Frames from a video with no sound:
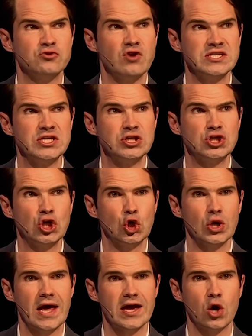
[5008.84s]
that dresses to
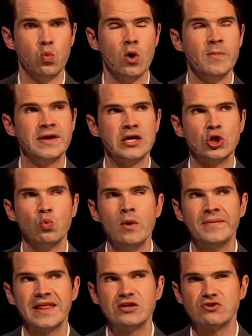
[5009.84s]
look like a woman, and the woman they